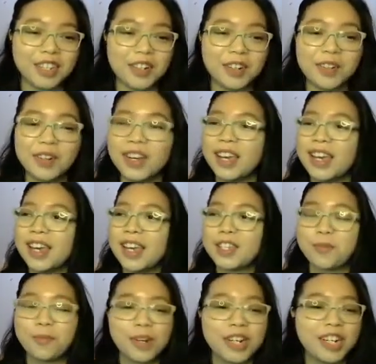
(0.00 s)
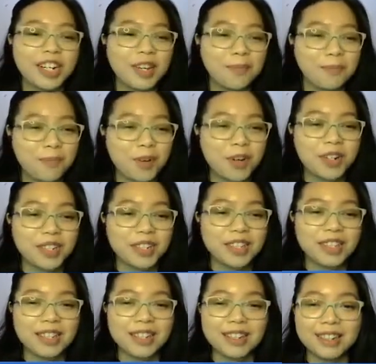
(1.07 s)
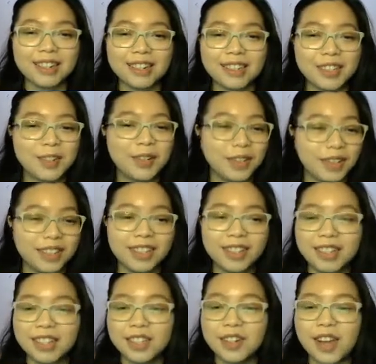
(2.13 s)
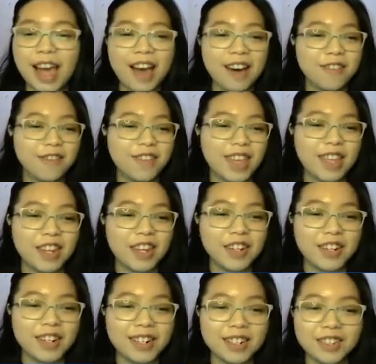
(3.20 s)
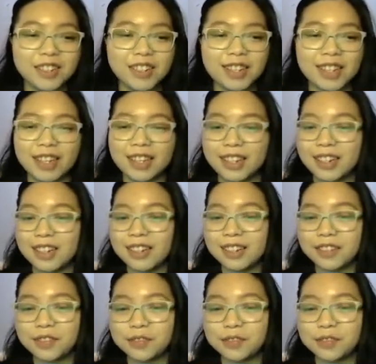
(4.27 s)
So it's pretty important tool to have in your toolkit.